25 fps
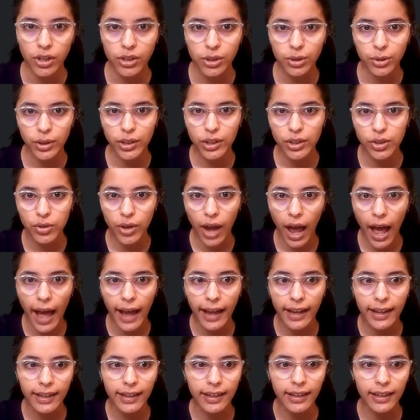So in
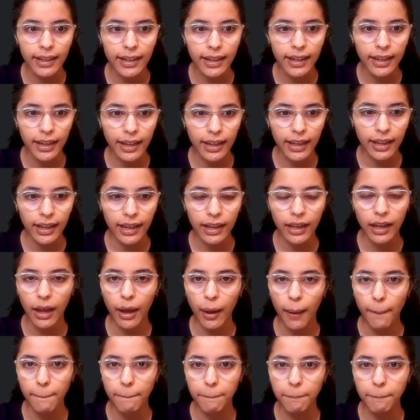triangle
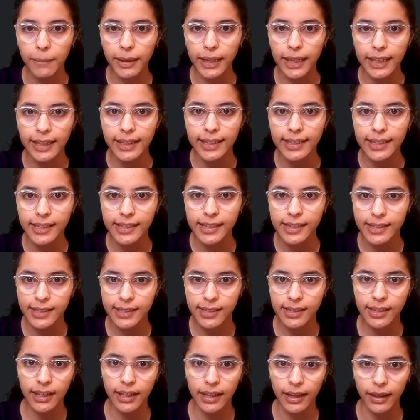
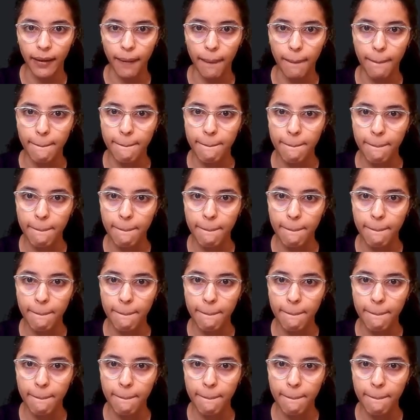ABC,